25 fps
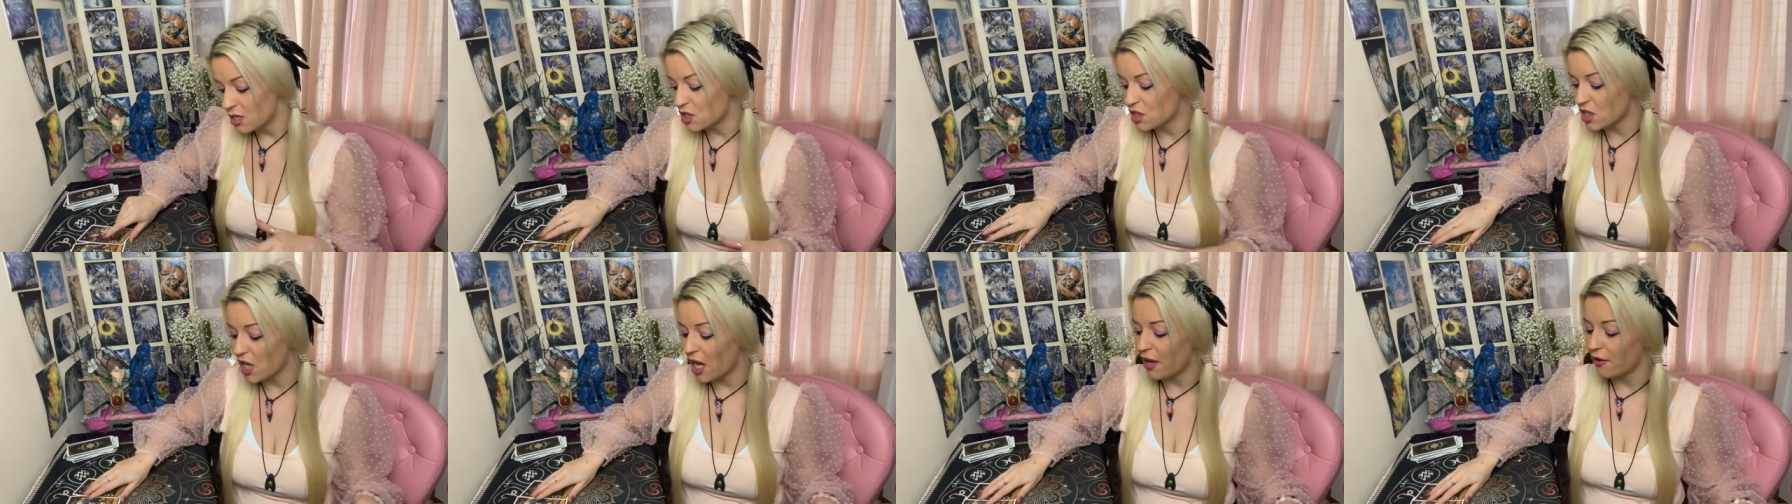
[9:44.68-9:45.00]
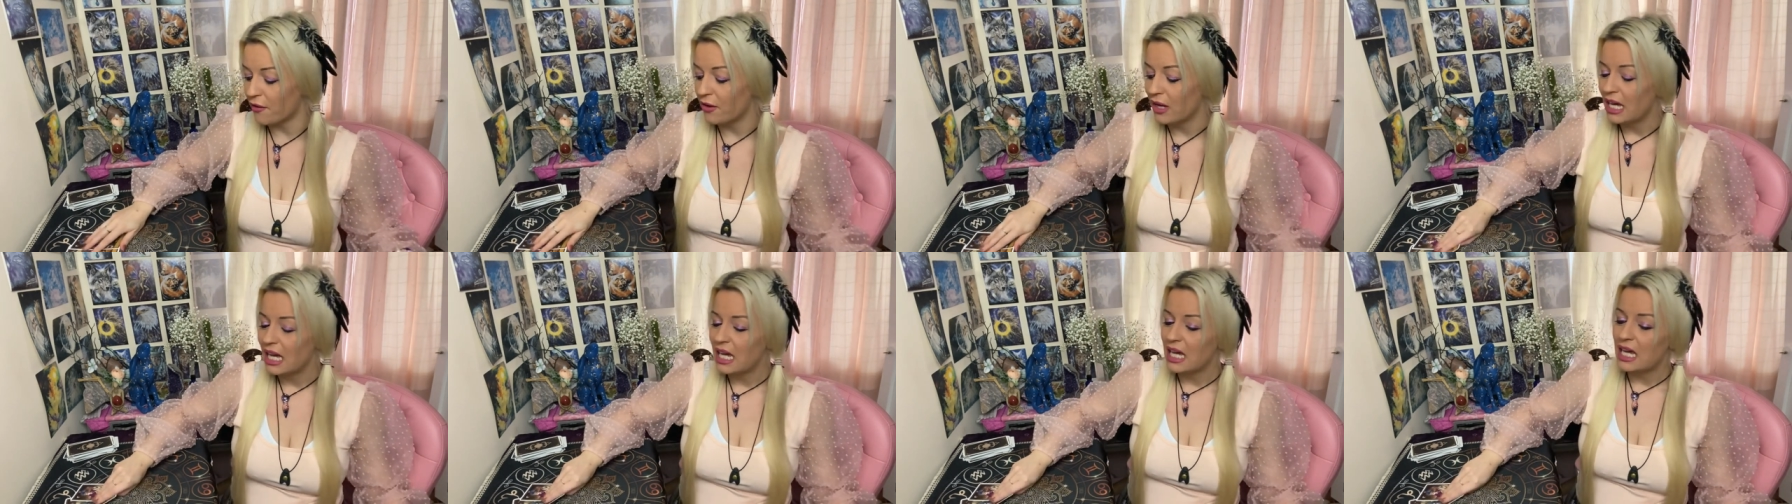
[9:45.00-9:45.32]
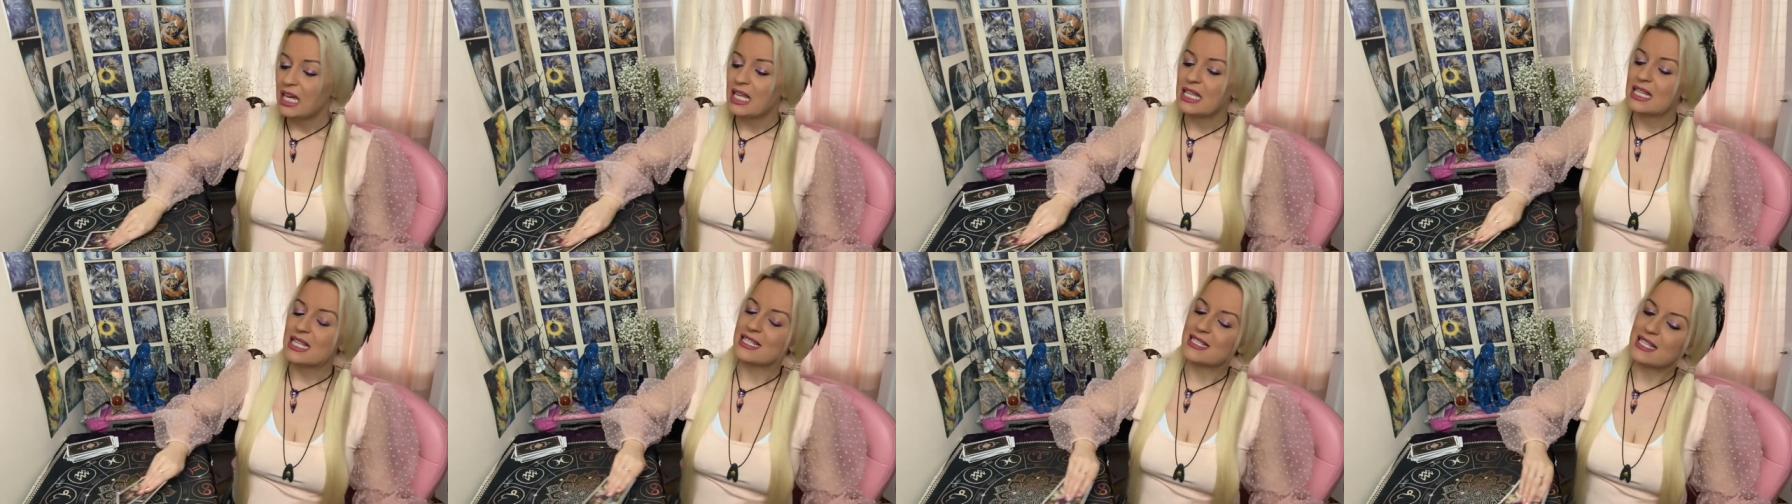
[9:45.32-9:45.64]
So
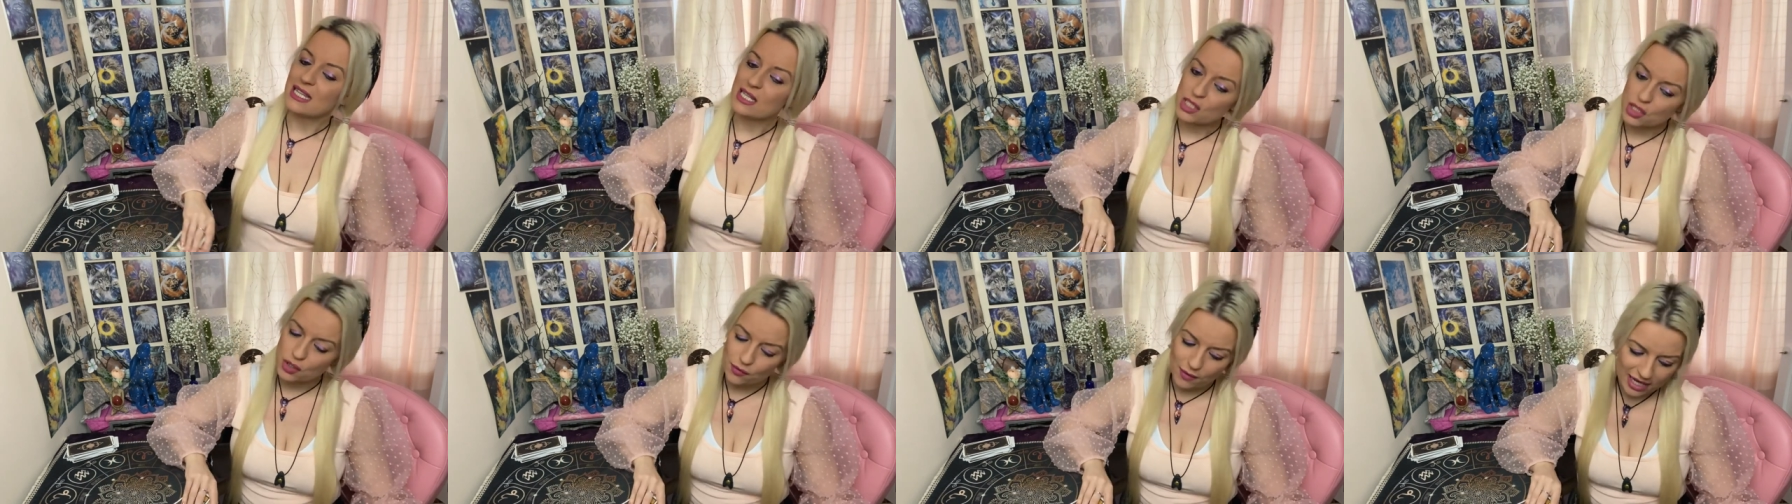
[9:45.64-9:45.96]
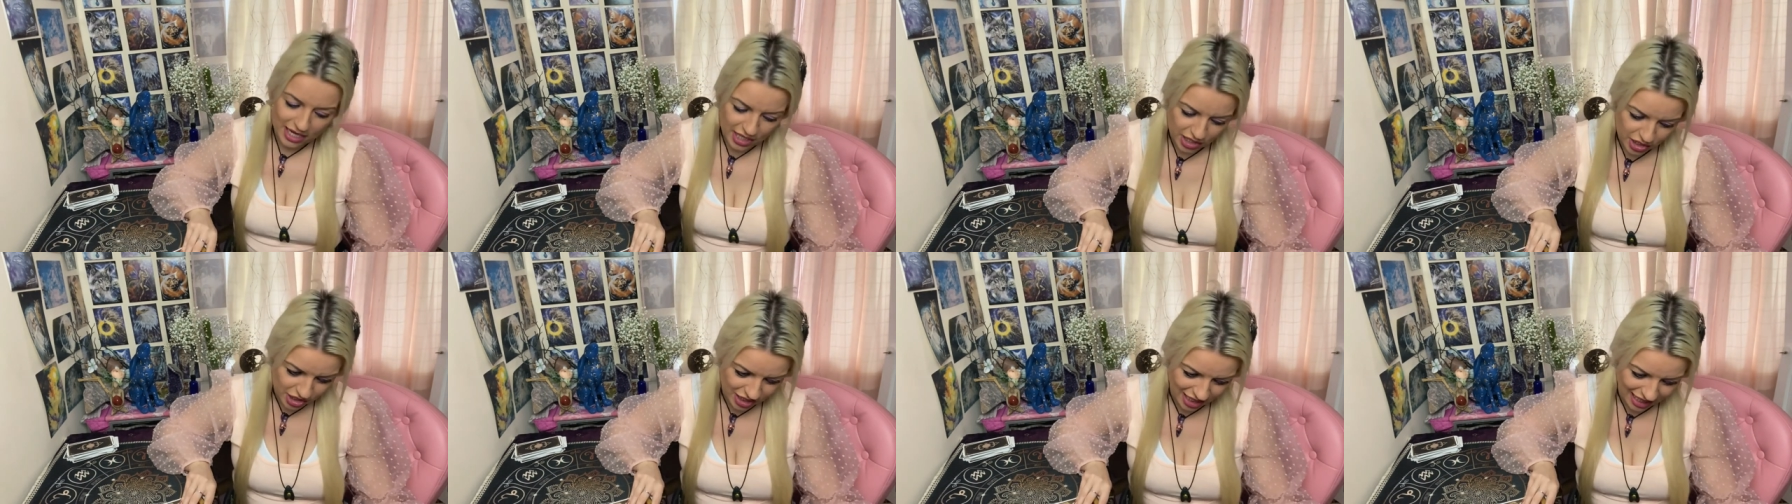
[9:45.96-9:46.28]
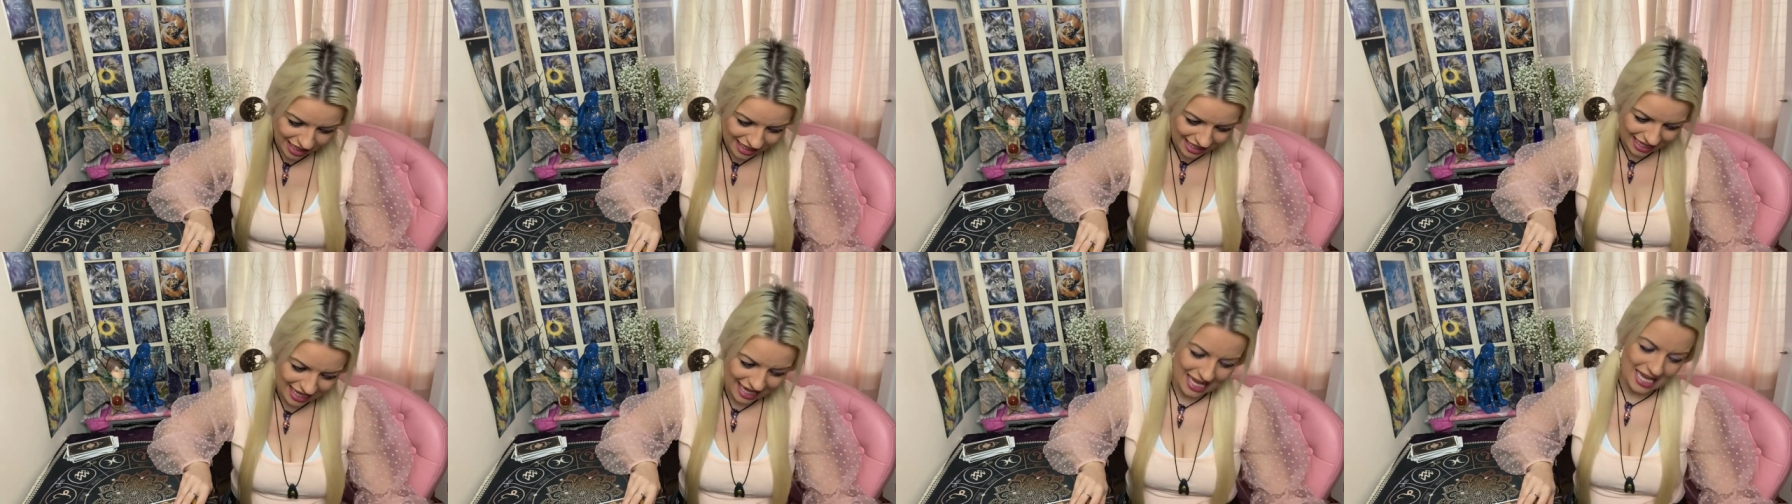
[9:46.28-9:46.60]
the
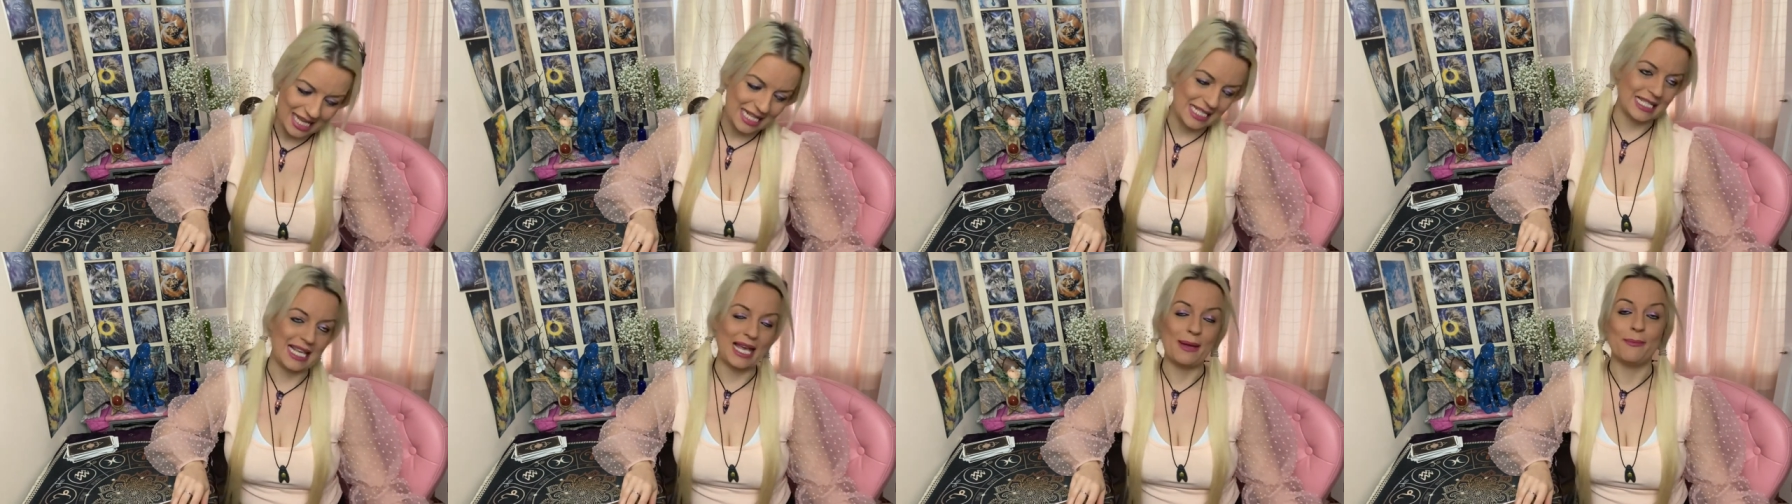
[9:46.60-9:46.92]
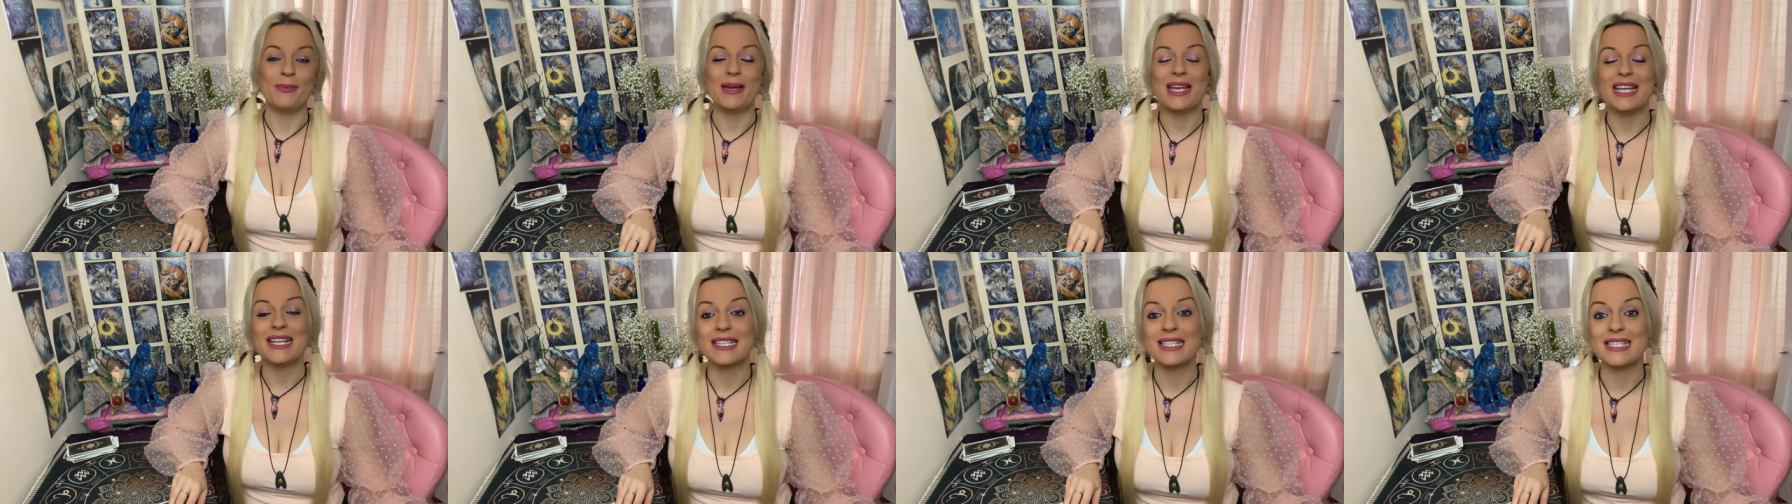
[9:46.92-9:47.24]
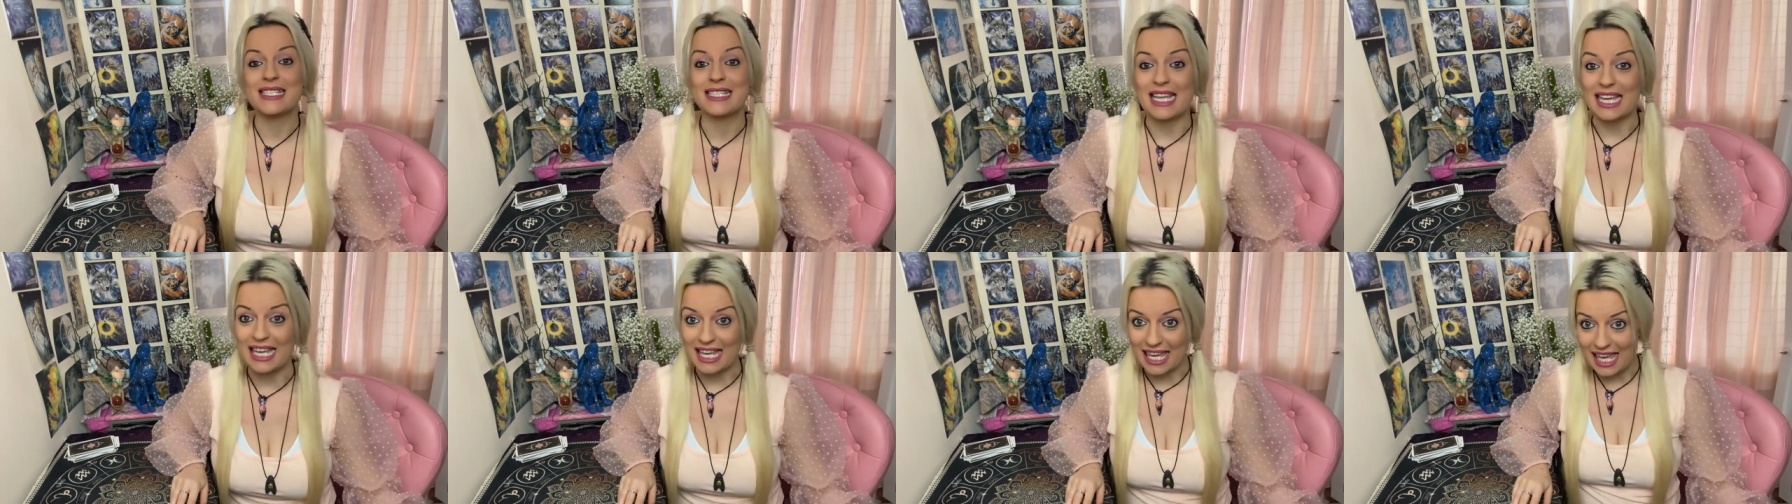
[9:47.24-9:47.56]
situation is a bit
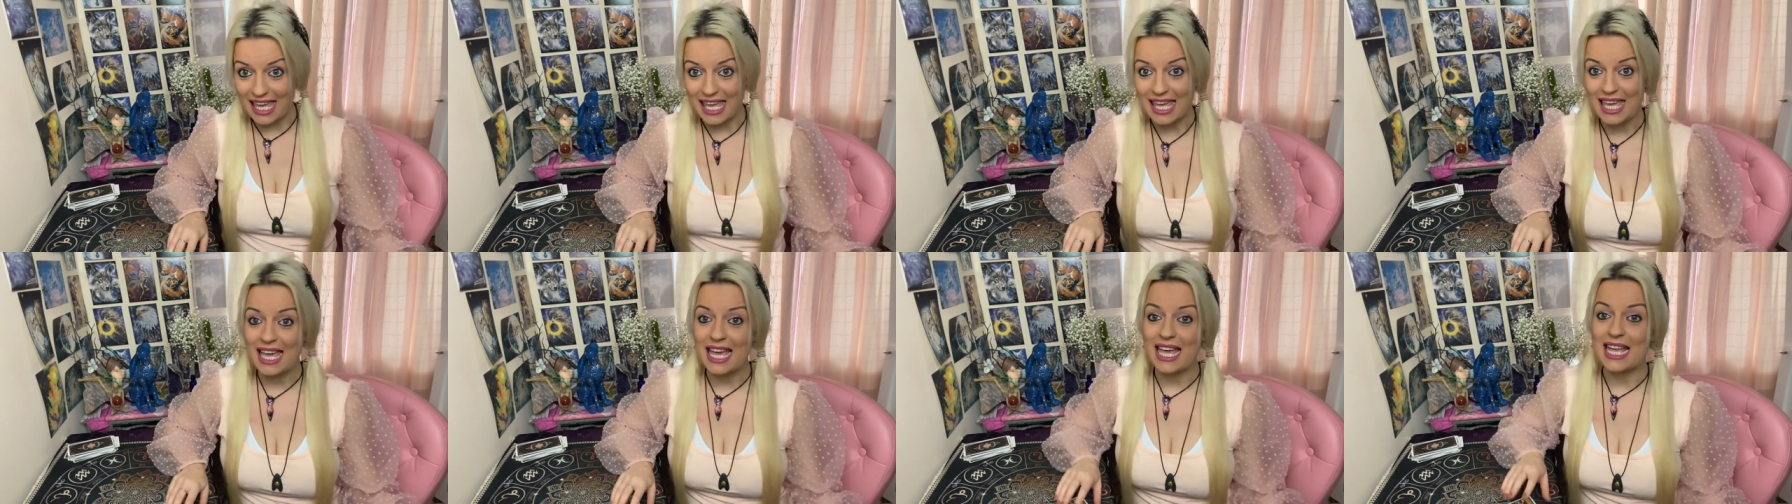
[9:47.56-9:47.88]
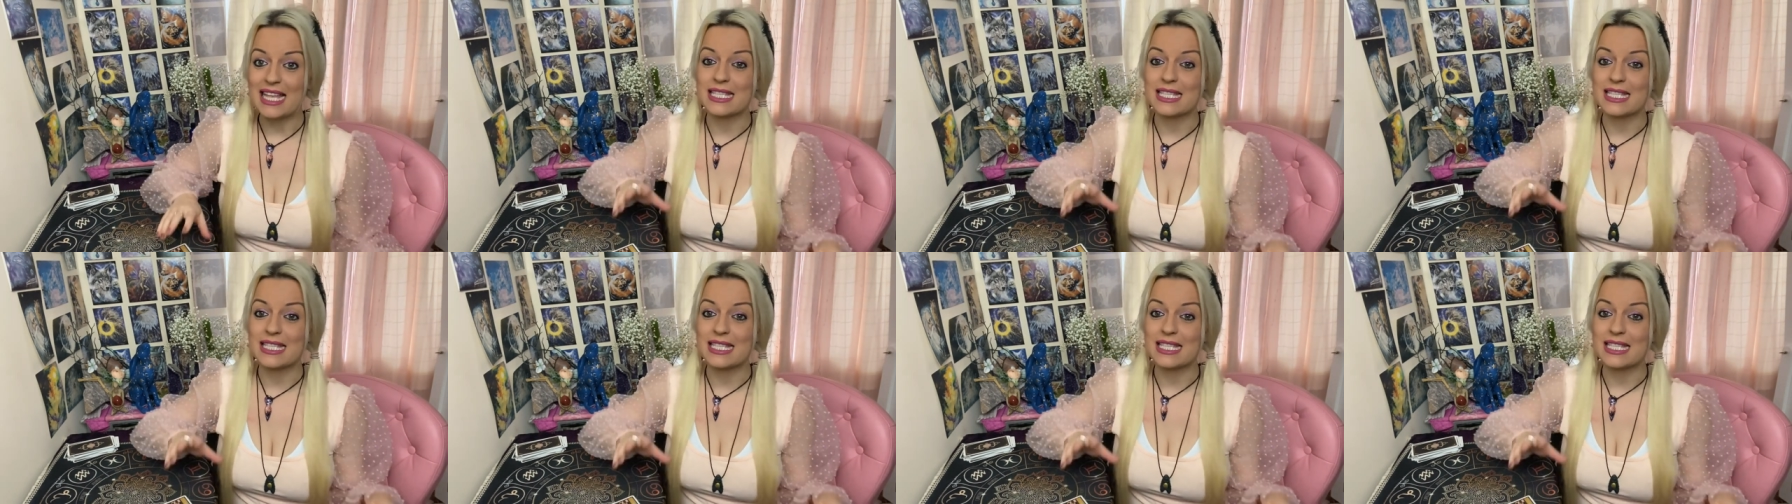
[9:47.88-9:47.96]
sticky,